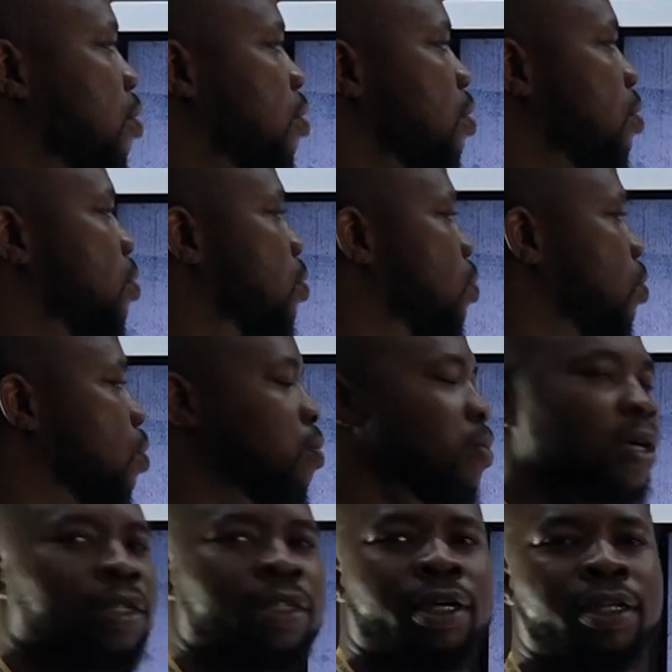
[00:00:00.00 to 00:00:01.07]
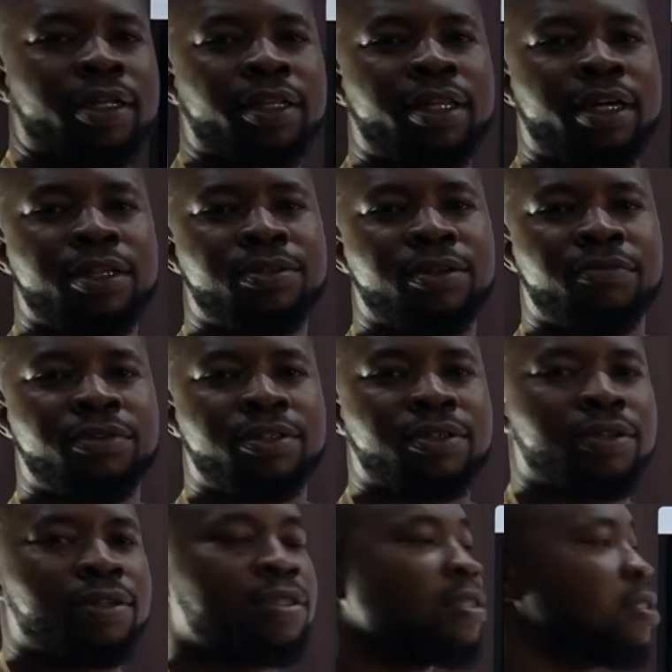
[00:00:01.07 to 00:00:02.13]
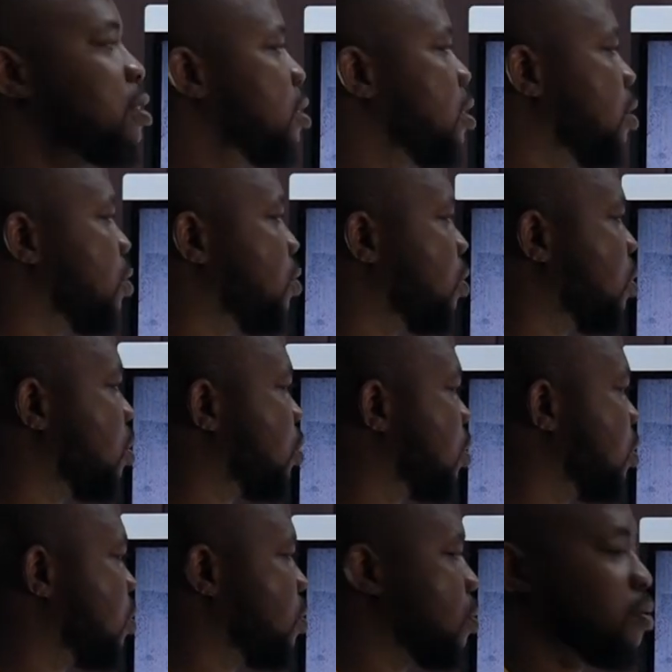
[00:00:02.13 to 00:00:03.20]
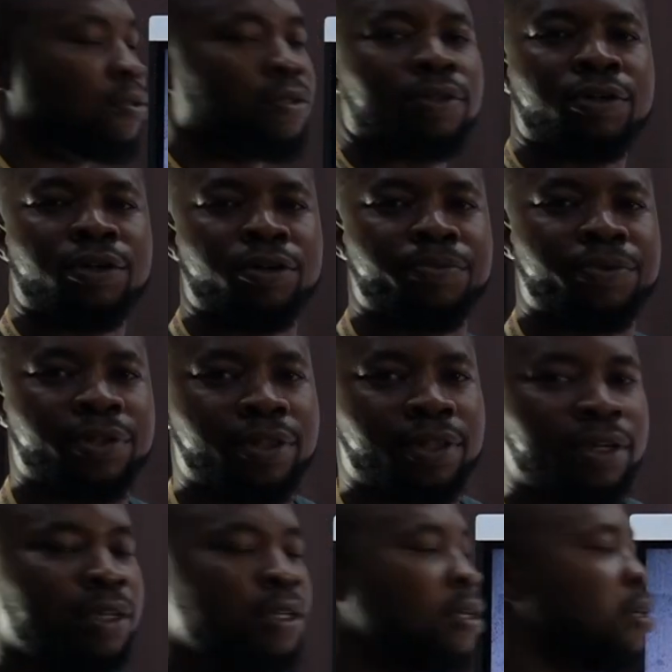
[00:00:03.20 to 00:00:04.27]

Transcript: course 201, and the title of this course is Introduction to Computer